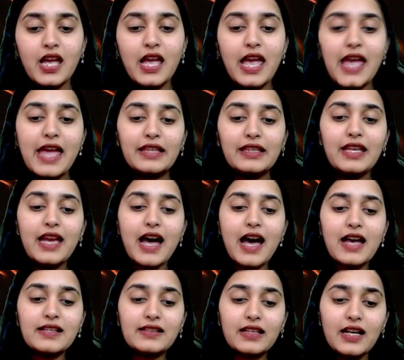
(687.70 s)
and they
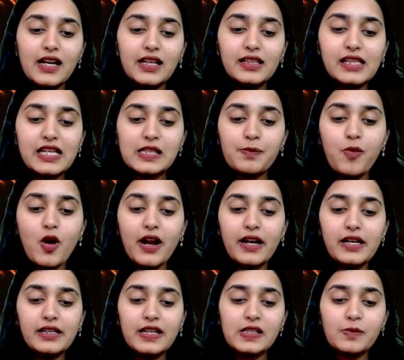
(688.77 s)
ask this
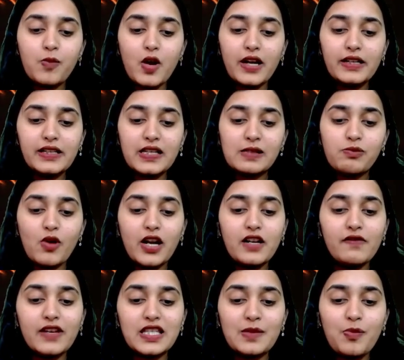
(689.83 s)
point, this point, this point,
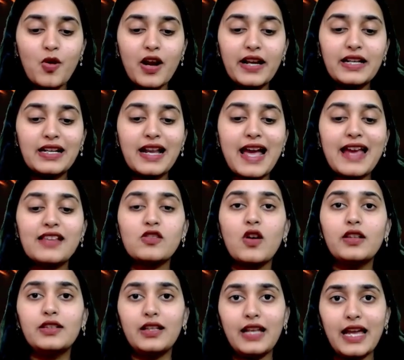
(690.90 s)
which point lies
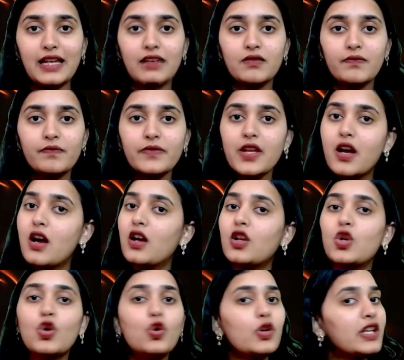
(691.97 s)
on the line.
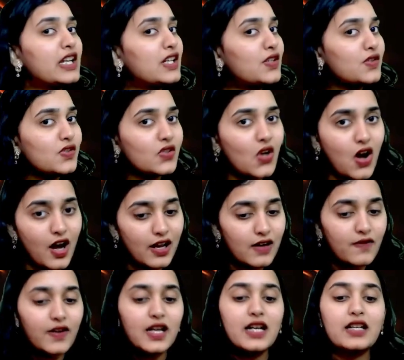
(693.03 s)
No need to solve.
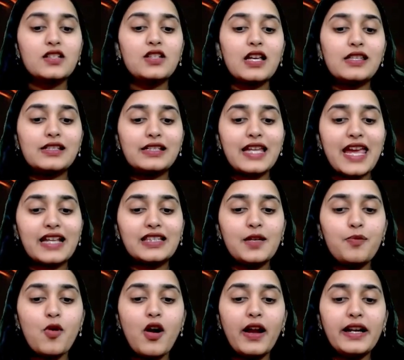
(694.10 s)
Just take the
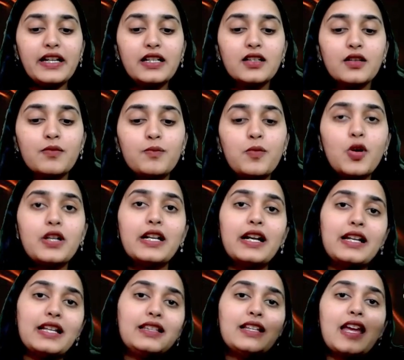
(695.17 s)
point, put it
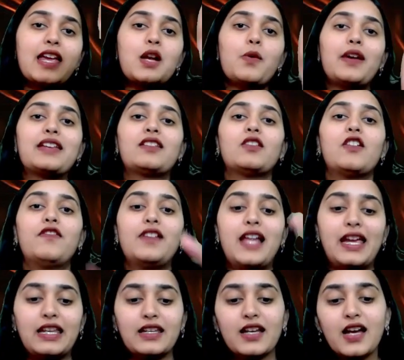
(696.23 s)
in the equation of
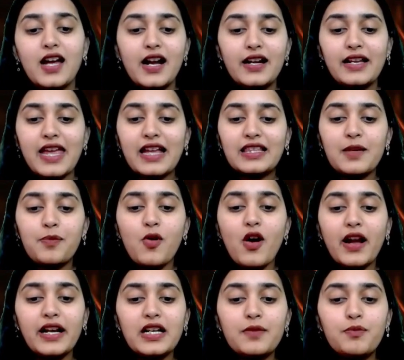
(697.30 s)
line. Take the
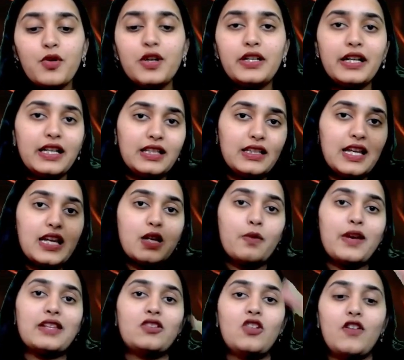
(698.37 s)
point, put it in the
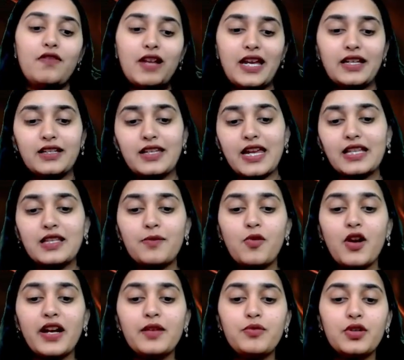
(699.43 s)
equation of line. Take the
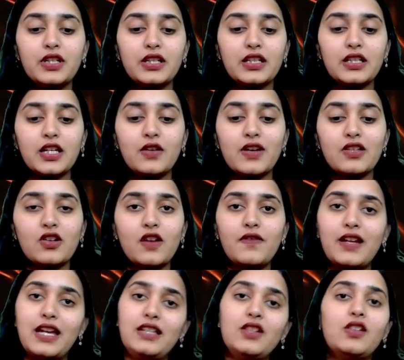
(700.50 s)
point, put it in the equation of
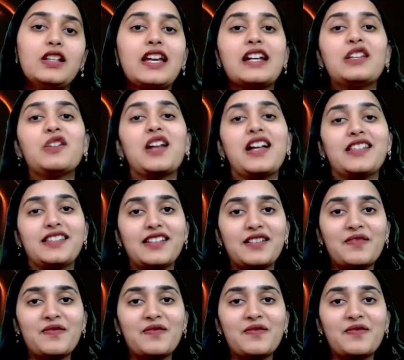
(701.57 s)
line. You will get your answer